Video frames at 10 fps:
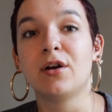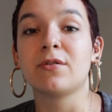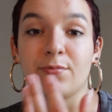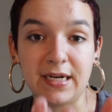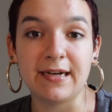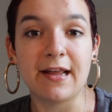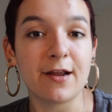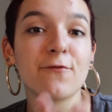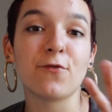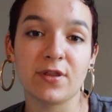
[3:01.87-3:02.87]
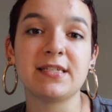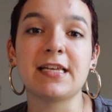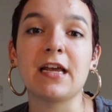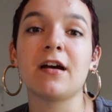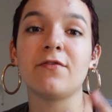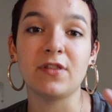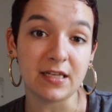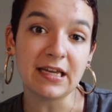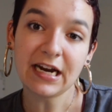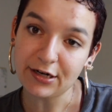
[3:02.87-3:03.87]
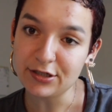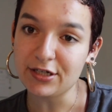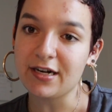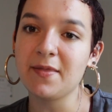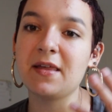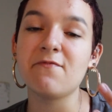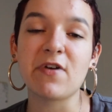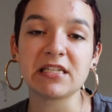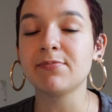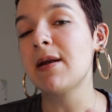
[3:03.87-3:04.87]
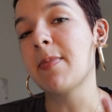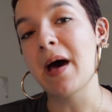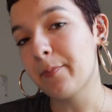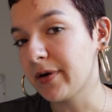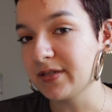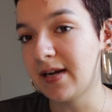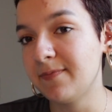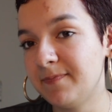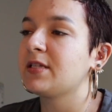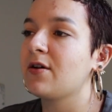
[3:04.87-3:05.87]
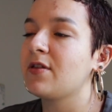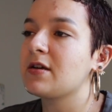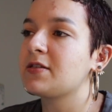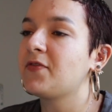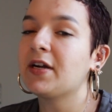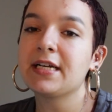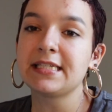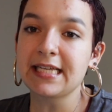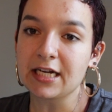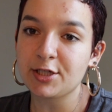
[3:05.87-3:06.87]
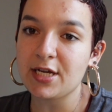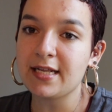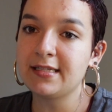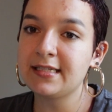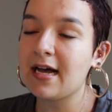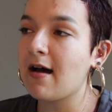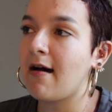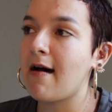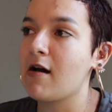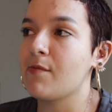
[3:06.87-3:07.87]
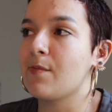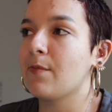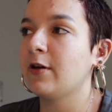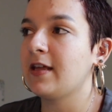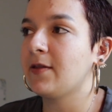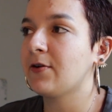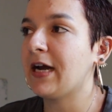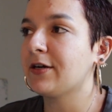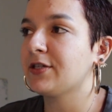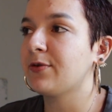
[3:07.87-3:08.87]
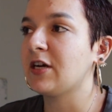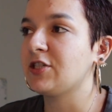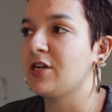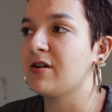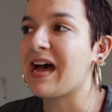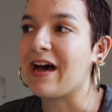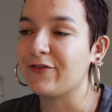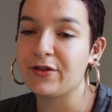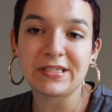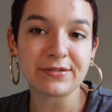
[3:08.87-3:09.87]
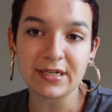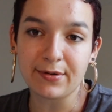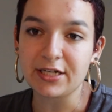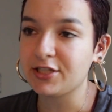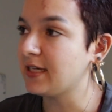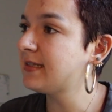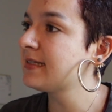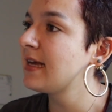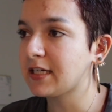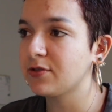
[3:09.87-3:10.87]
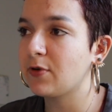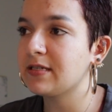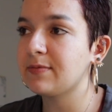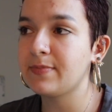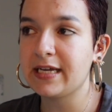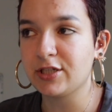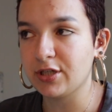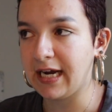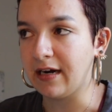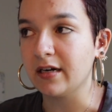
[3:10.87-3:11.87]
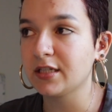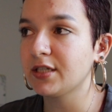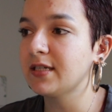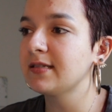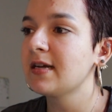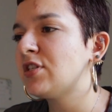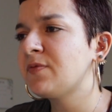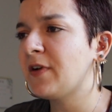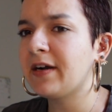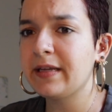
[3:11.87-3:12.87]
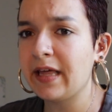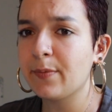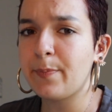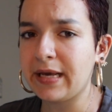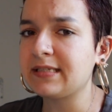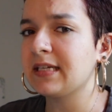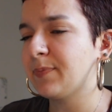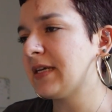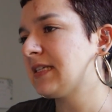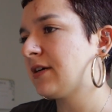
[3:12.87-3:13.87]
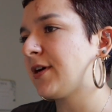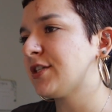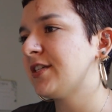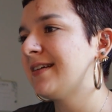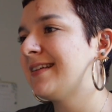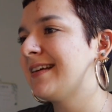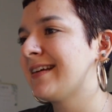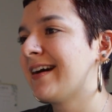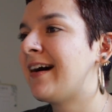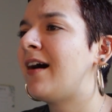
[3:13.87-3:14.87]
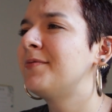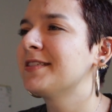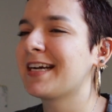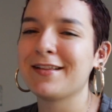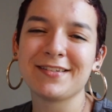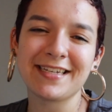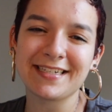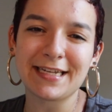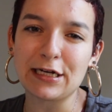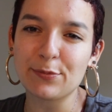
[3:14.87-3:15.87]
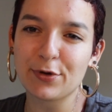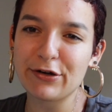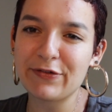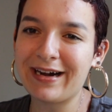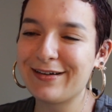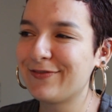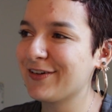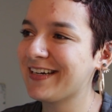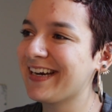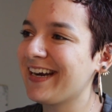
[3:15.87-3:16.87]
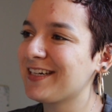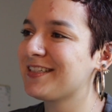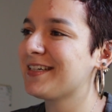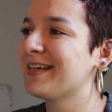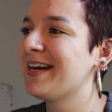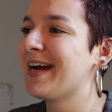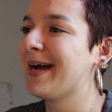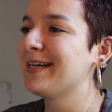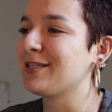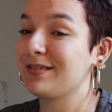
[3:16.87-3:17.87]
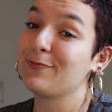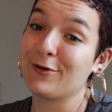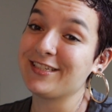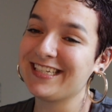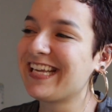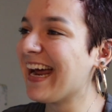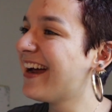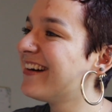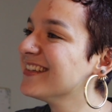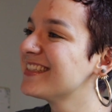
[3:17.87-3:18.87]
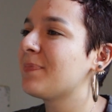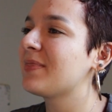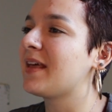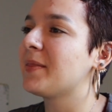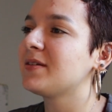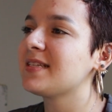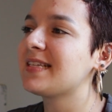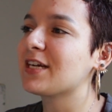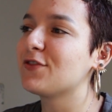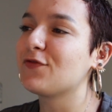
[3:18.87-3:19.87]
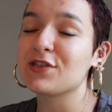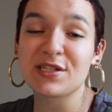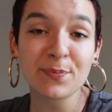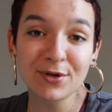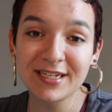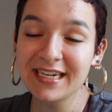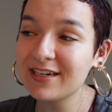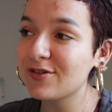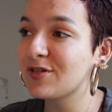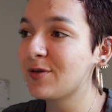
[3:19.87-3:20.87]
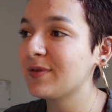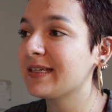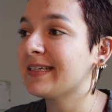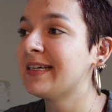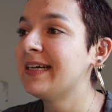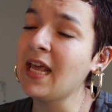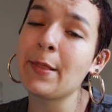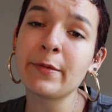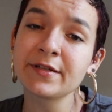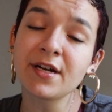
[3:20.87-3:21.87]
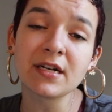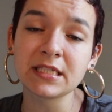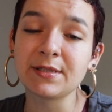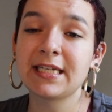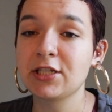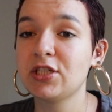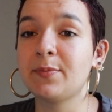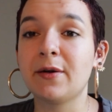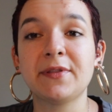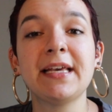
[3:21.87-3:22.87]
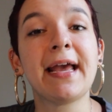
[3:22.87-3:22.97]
reading for the sake of the character and the investment in that person. So there's various sections within the character questionnaire after those 3 questions. Section 1 is major characters, just very like basic question. It almost kind of looks like a dating profile for a character, just more detailed. Then there's a section for supporting characters only, and then there's also a section about the